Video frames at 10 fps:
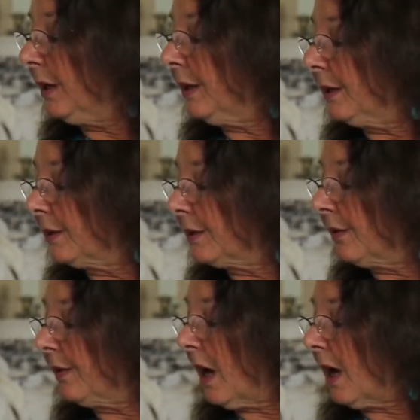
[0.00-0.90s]

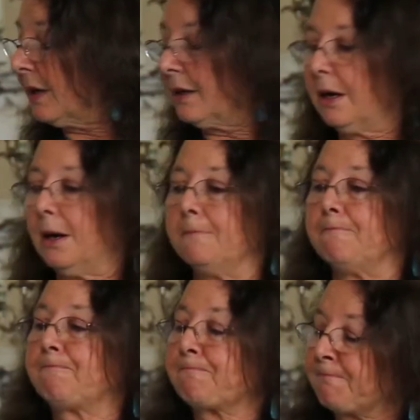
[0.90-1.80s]
is
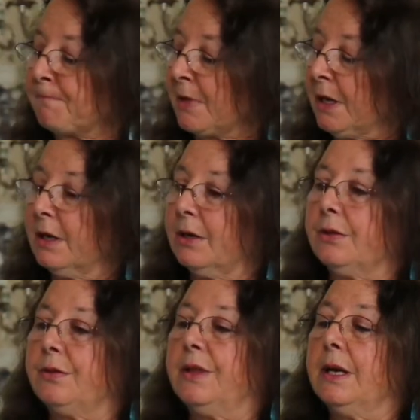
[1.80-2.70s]
that
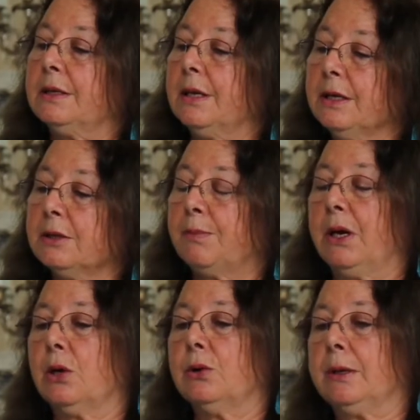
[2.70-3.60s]
they take the
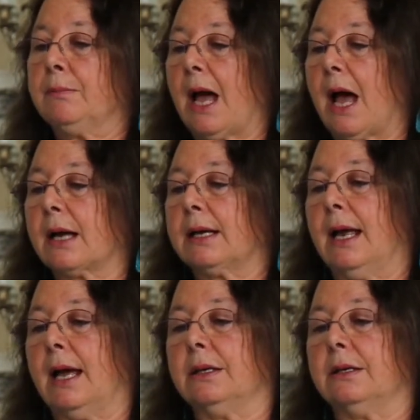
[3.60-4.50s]
peyote back
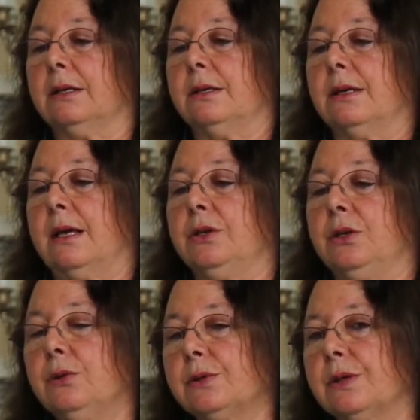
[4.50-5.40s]
and
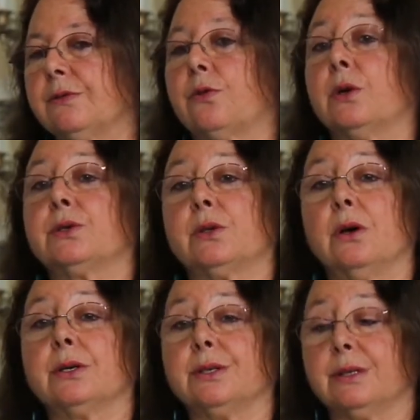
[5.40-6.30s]
use it for as
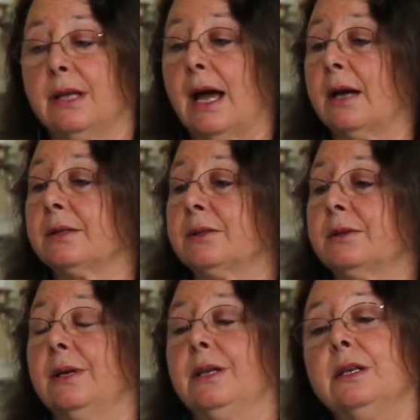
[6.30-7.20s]
long as it
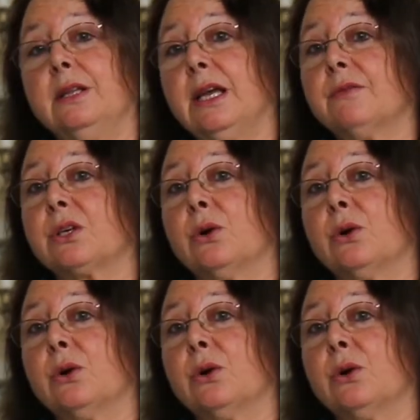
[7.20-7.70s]
lasts. And then they have to